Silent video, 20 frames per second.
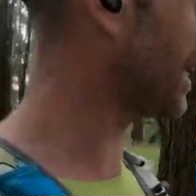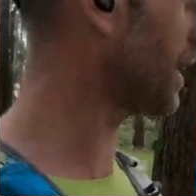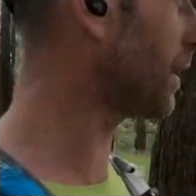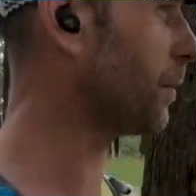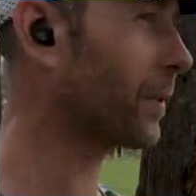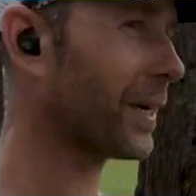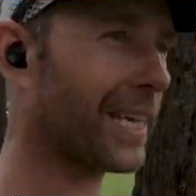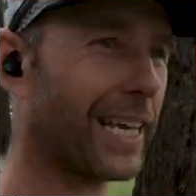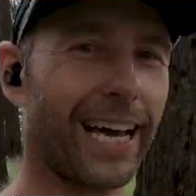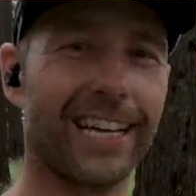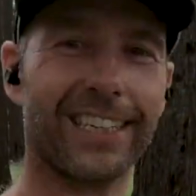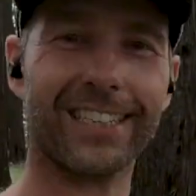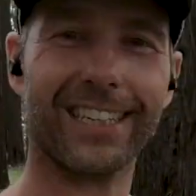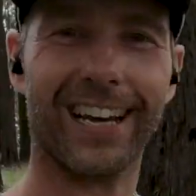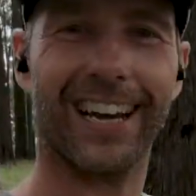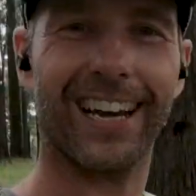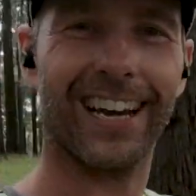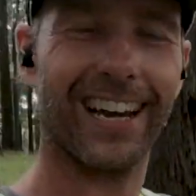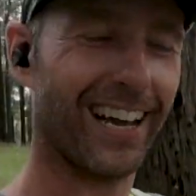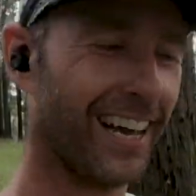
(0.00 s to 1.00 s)
we can't
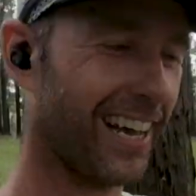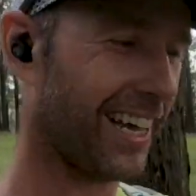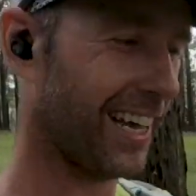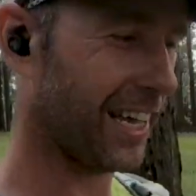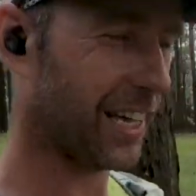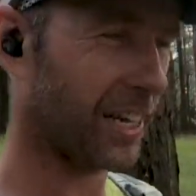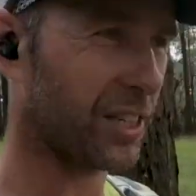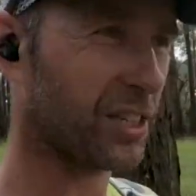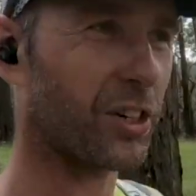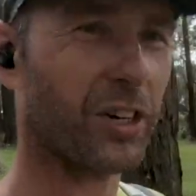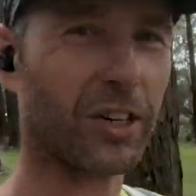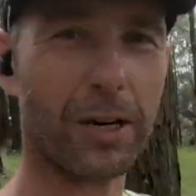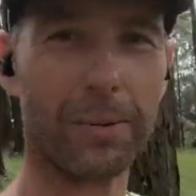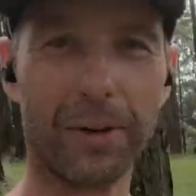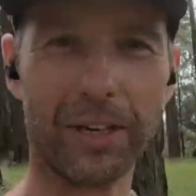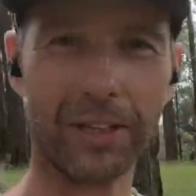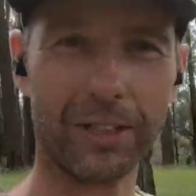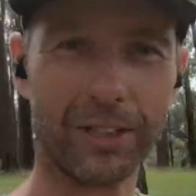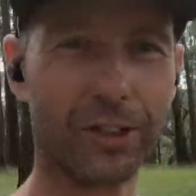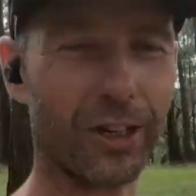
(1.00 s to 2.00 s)
talk
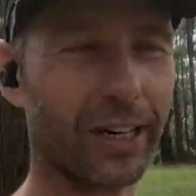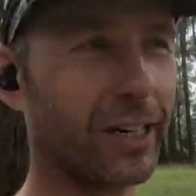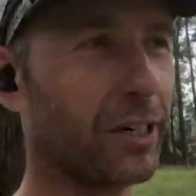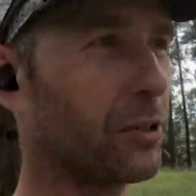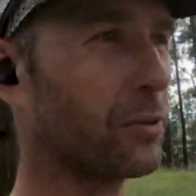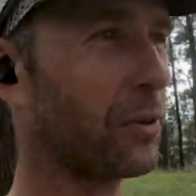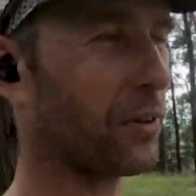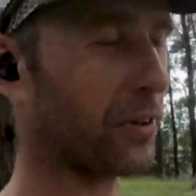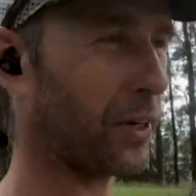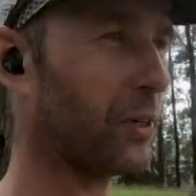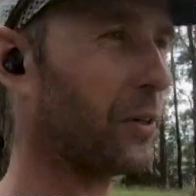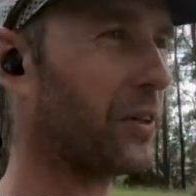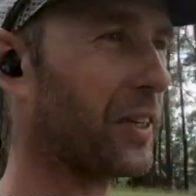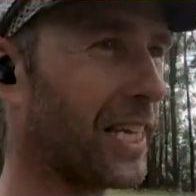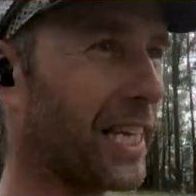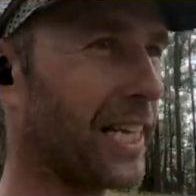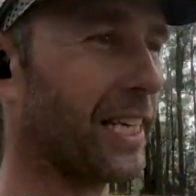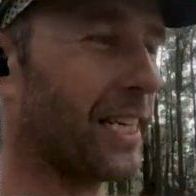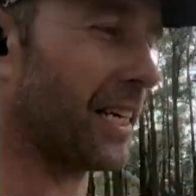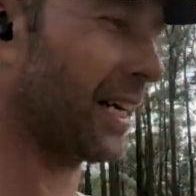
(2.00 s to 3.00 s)
about trails without the
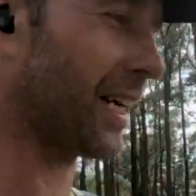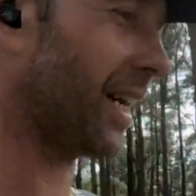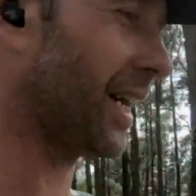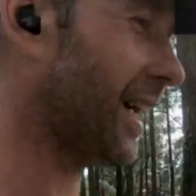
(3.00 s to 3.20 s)
gear.